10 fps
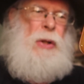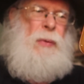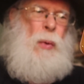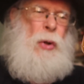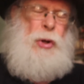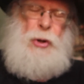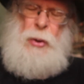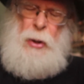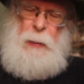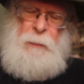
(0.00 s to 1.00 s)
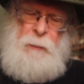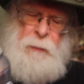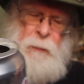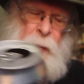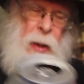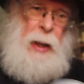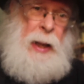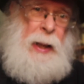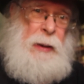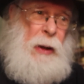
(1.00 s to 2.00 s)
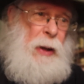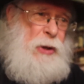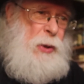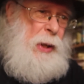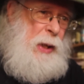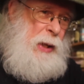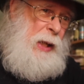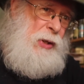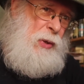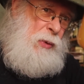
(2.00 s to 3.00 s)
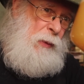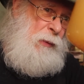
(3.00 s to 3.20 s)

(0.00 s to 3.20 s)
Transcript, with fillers: is for sure. And the lushness, it is,